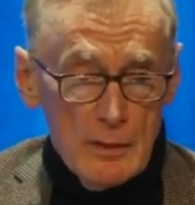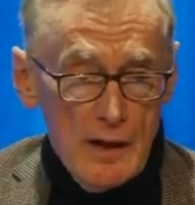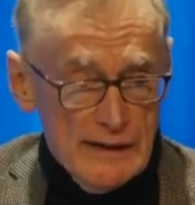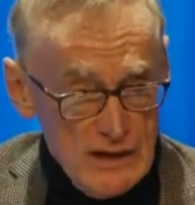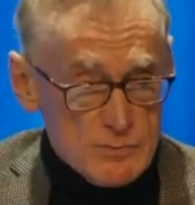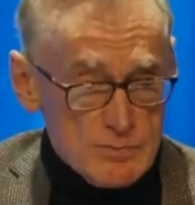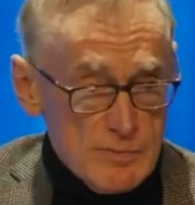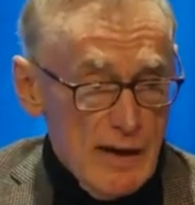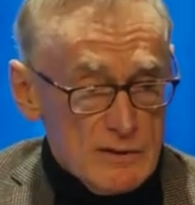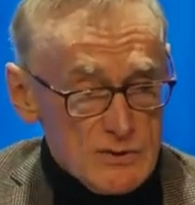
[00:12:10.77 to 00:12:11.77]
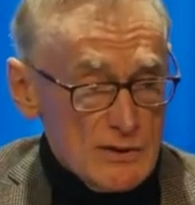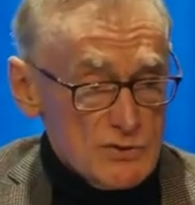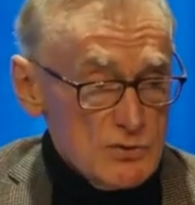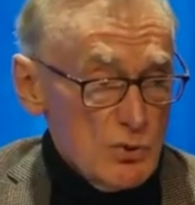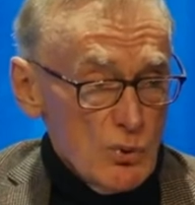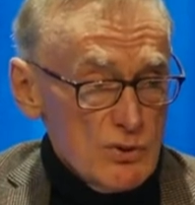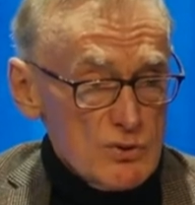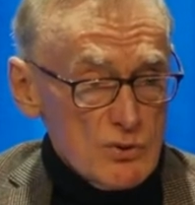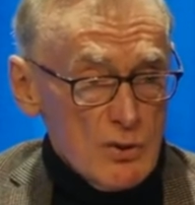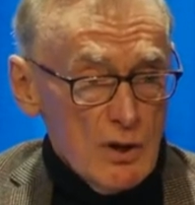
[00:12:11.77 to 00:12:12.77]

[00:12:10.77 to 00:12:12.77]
I guess they had sons and daughters,